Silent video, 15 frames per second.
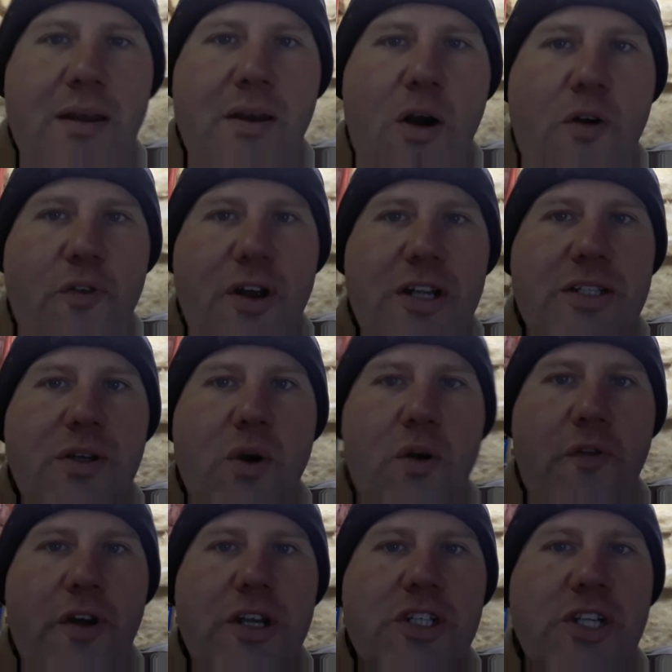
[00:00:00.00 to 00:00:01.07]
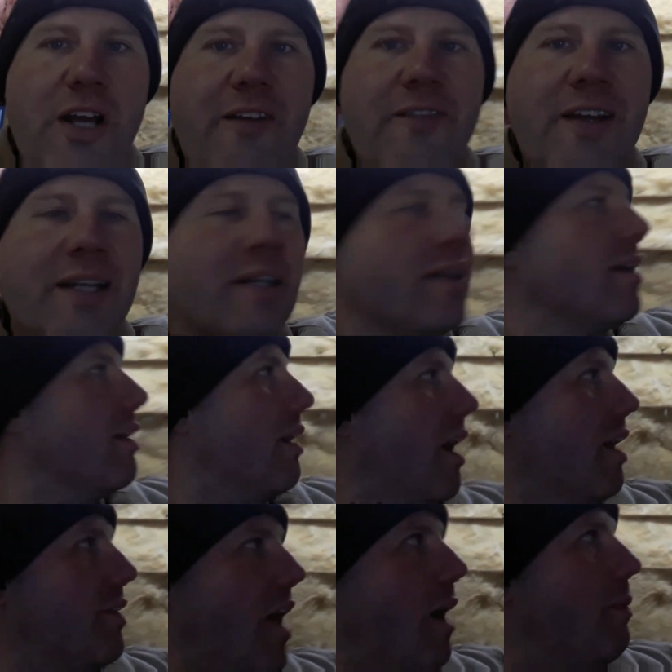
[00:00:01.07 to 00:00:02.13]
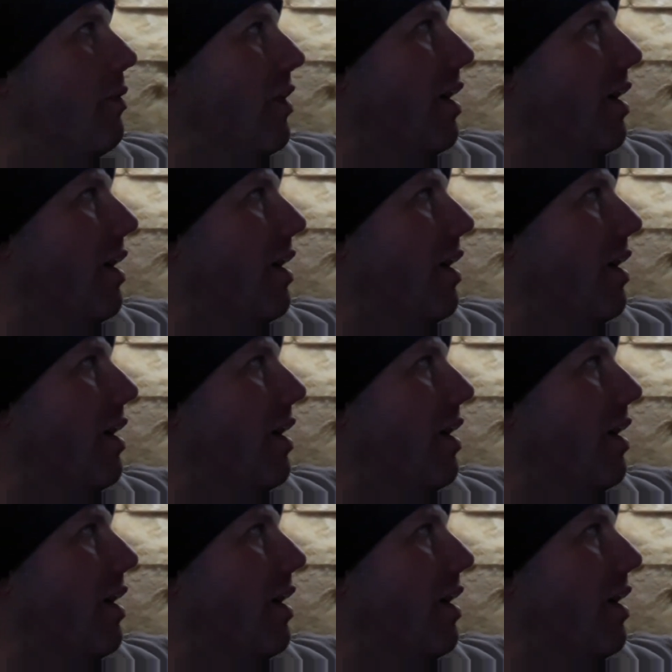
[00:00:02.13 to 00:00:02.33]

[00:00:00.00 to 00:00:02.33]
overhead shelving. On top of